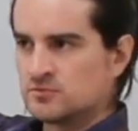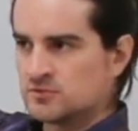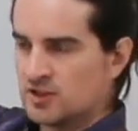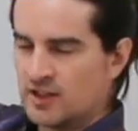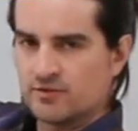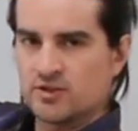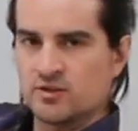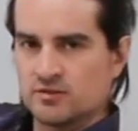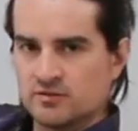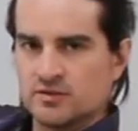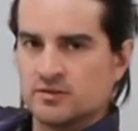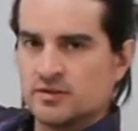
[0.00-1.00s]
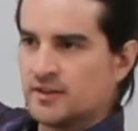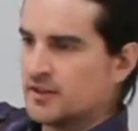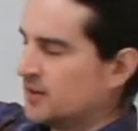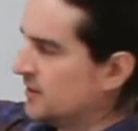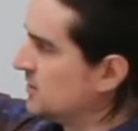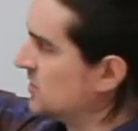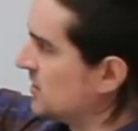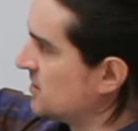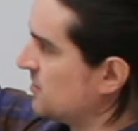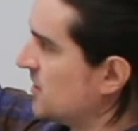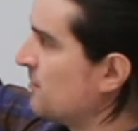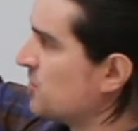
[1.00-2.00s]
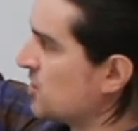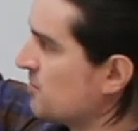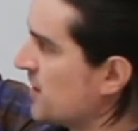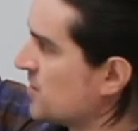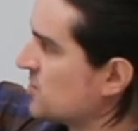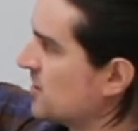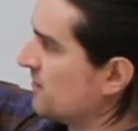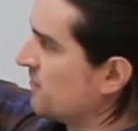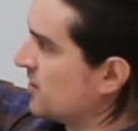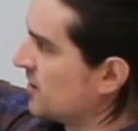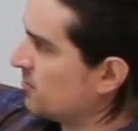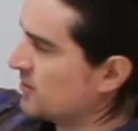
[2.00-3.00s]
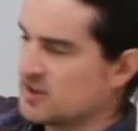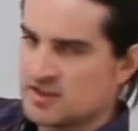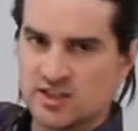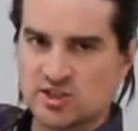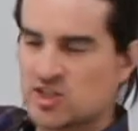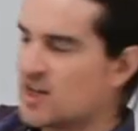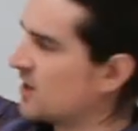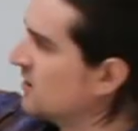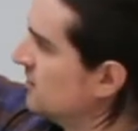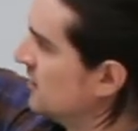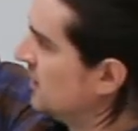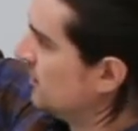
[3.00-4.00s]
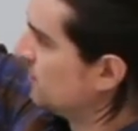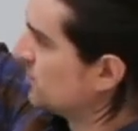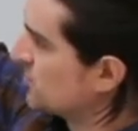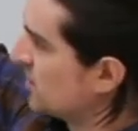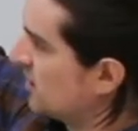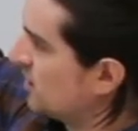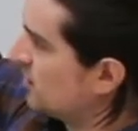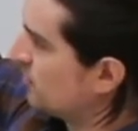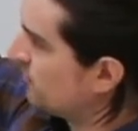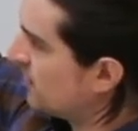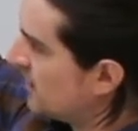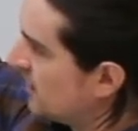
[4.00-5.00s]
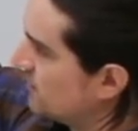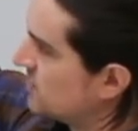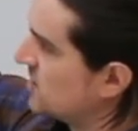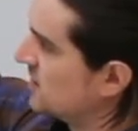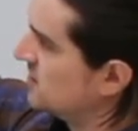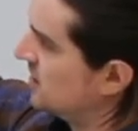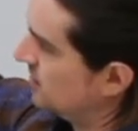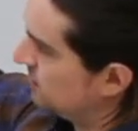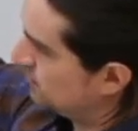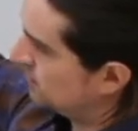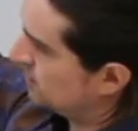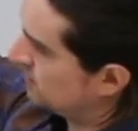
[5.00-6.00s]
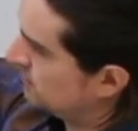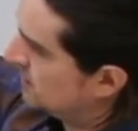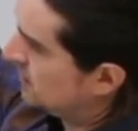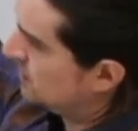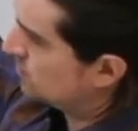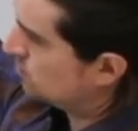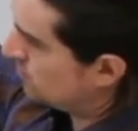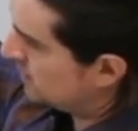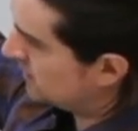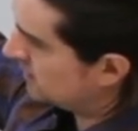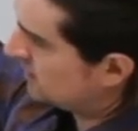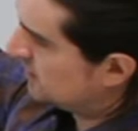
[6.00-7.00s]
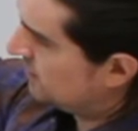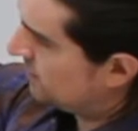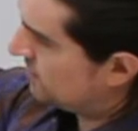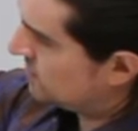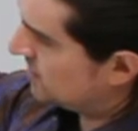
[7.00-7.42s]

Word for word: clever uh, and set something up, you could measure how far it went in each second. First second it would go five, the second second it would go 20, third